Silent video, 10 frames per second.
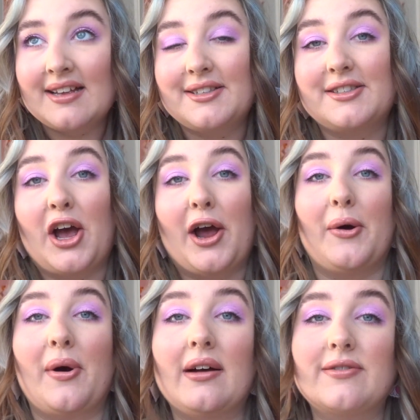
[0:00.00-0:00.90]

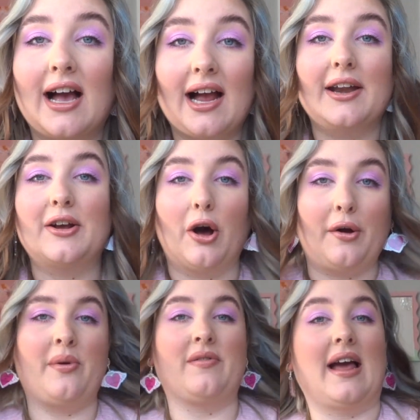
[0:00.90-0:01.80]
so I've kind of
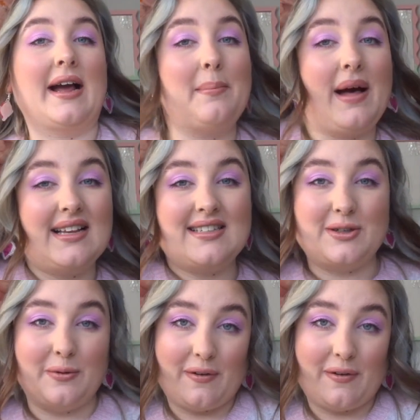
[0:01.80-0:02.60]
gone with like a pastel